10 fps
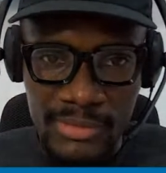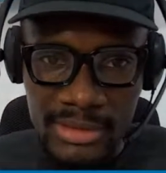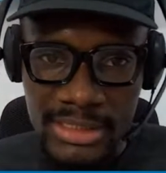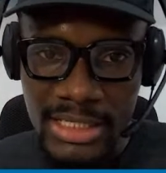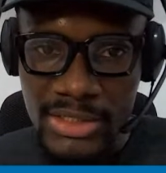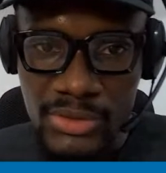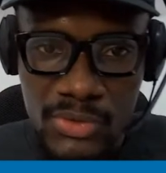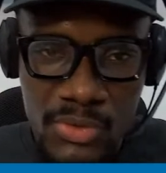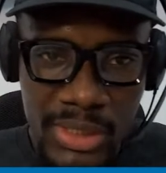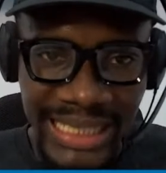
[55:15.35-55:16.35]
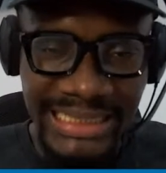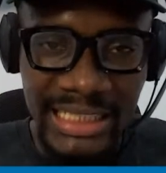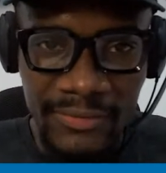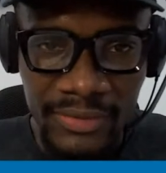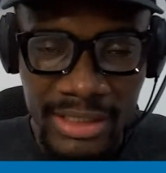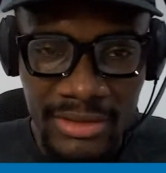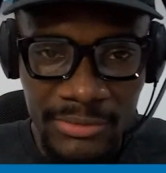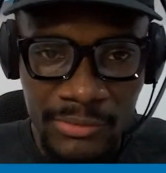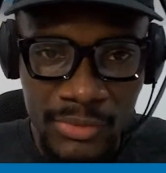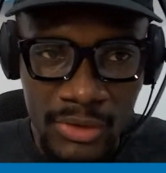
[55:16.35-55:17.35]
there's a new interface
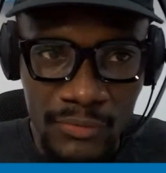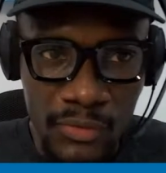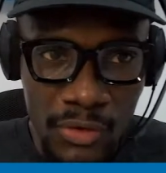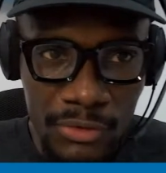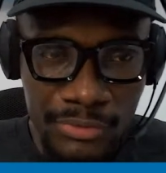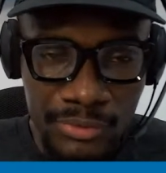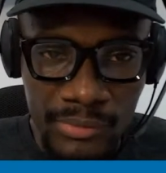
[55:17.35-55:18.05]
for